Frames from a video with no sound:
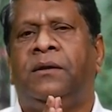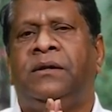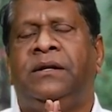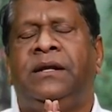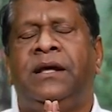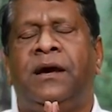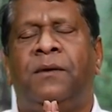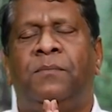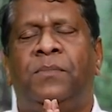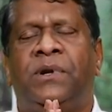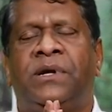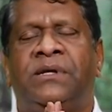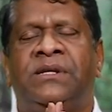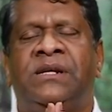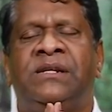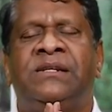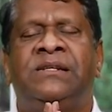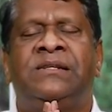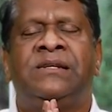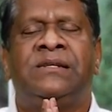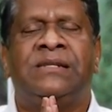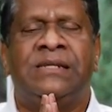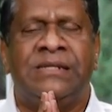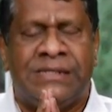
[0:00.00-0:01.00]
Dear
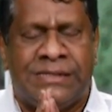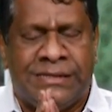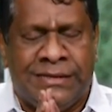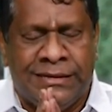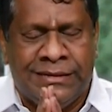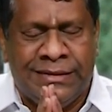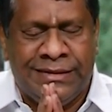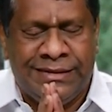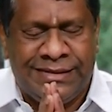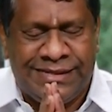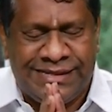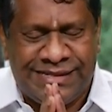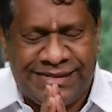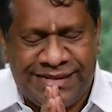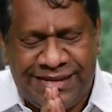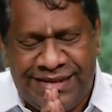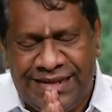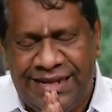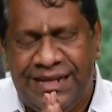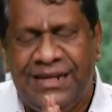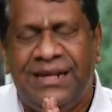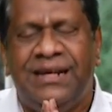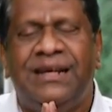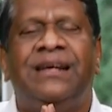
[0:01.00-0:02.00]
brothers and sisters,
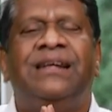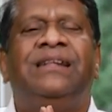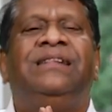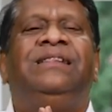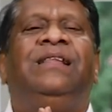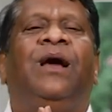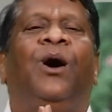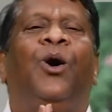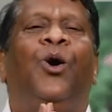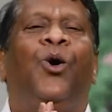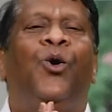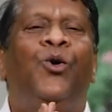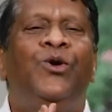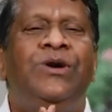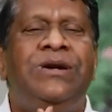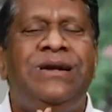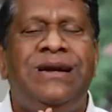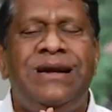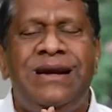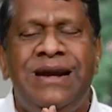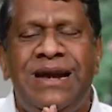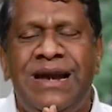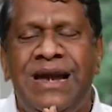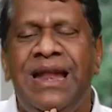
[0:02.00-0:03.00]
the
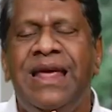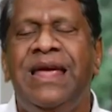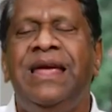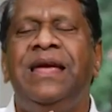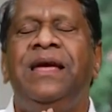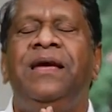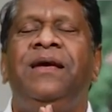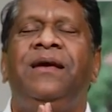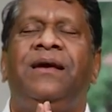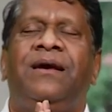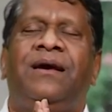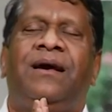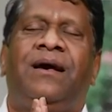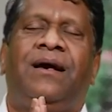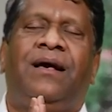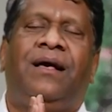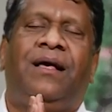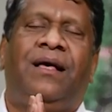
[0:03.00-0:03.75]
only